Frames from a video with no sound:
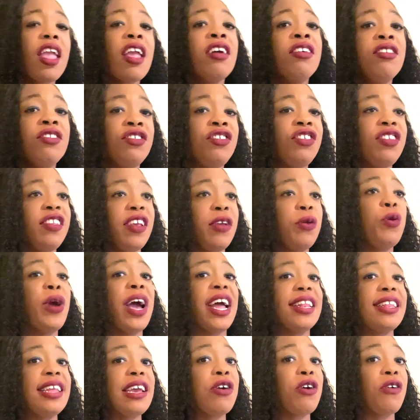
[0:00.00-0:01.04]
she said, you gotta
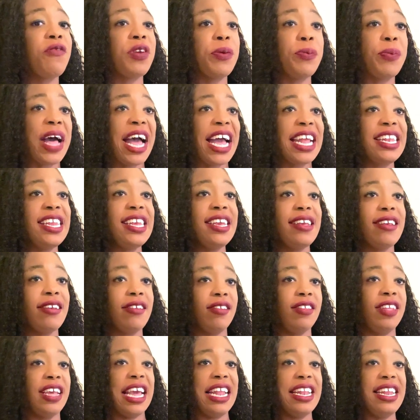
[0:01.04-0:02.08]
take off your panties.
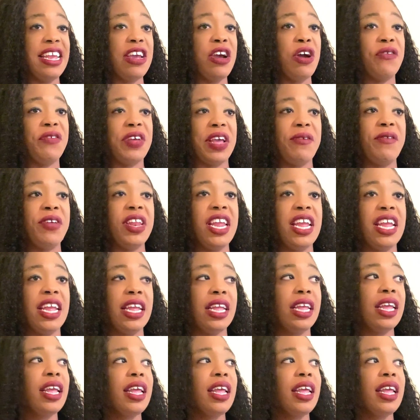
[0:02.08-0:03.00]
You gotta take off everything.